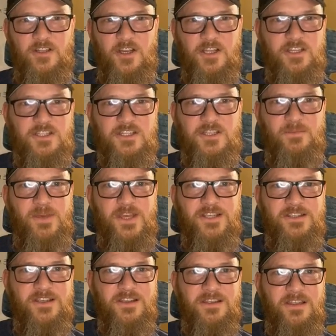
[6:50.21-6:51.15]
look at this
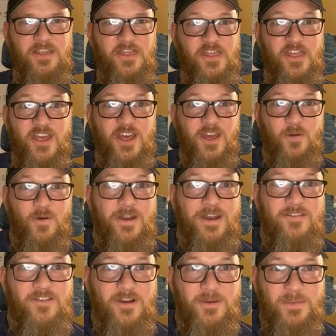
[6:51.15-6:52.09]
amazing thing,
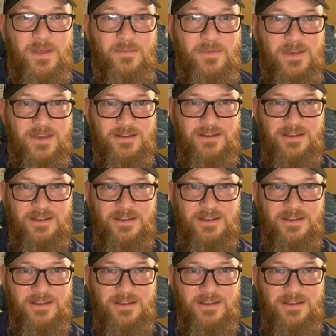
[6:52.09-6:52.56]
whatever it may be.